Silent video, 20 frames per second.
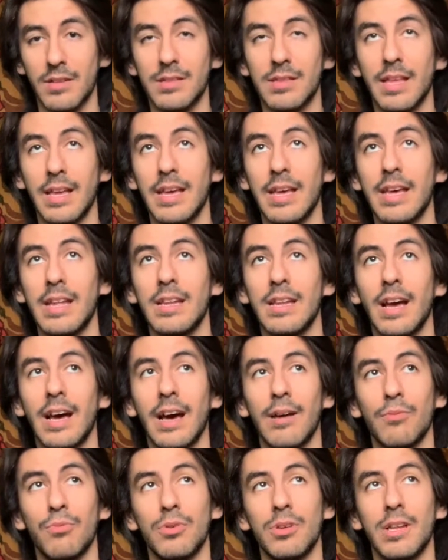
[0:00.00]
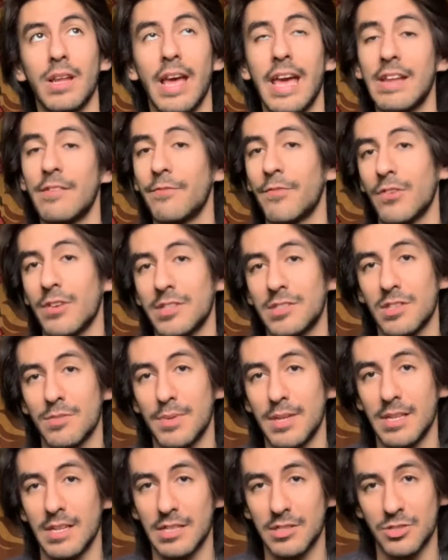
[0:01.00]
then I would hate for it to be
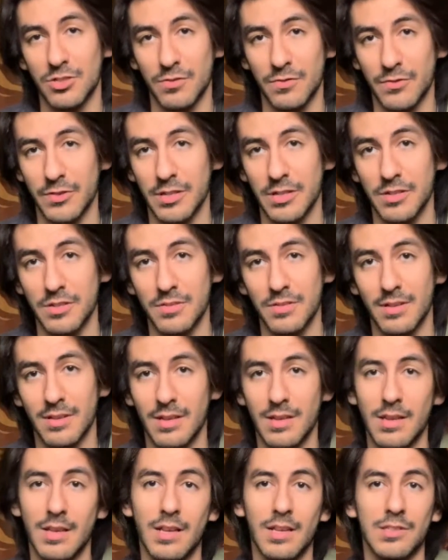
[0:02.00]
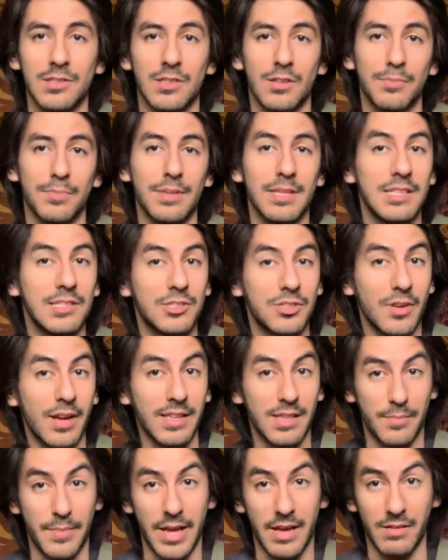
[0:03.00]
an issue for you. So please try
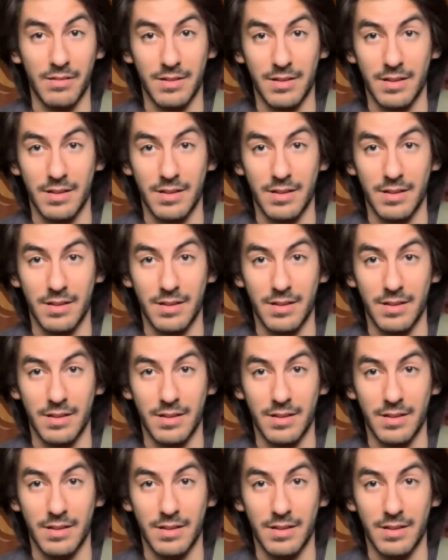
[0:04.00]
them out.